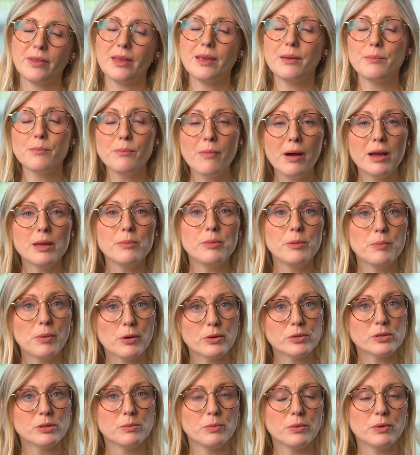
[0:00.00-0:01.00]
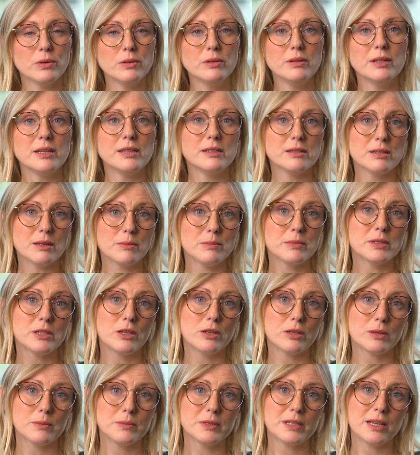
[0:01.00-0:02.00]
It might be possible in some
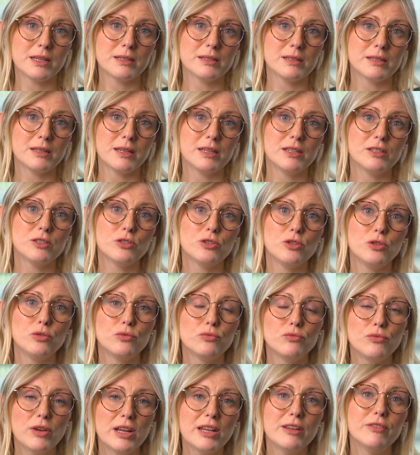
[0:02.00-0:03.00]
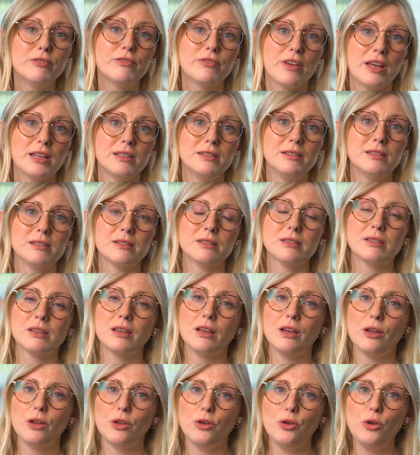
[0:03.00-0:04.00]
circumstances to ring-fence
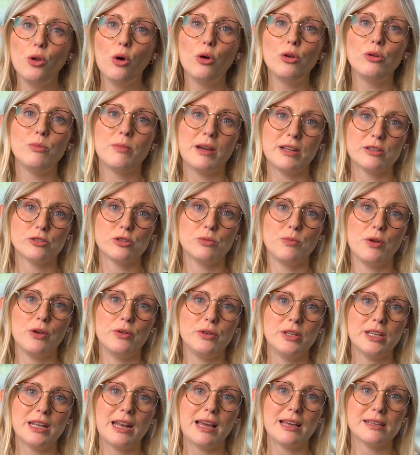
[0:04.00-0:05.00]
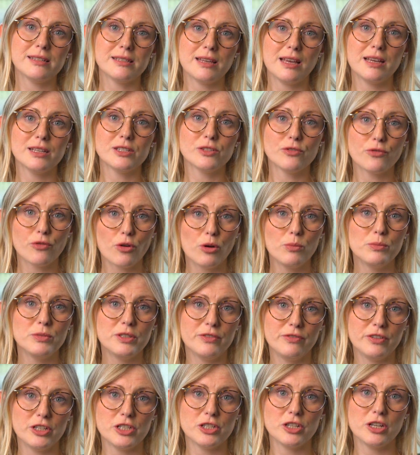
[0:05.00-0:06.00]
non-matrimonial assets from
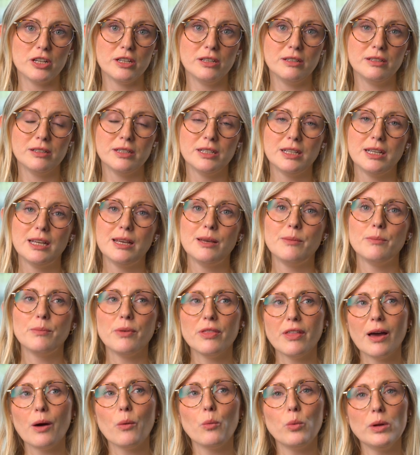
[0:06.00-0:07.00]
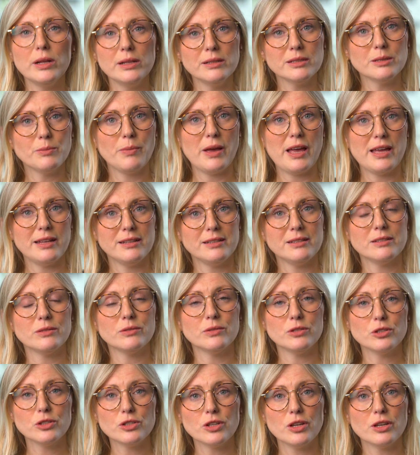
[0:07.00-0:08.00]
division, but that will depend
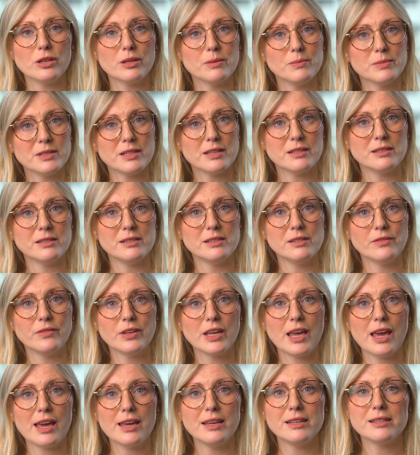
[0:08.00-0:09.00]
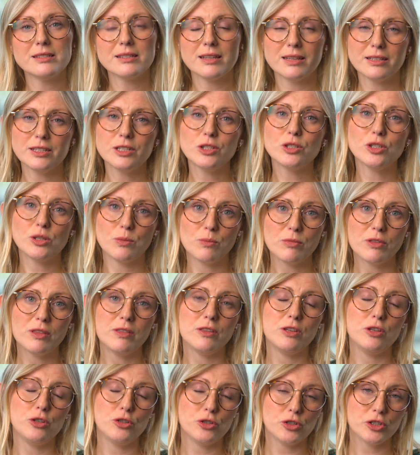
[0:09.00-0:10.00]
on the circumstances of a case and is
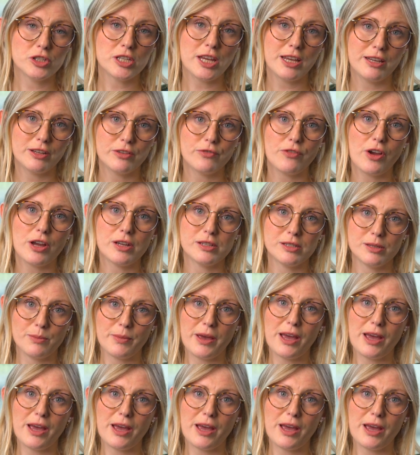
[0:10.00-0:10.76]
something that you should take advice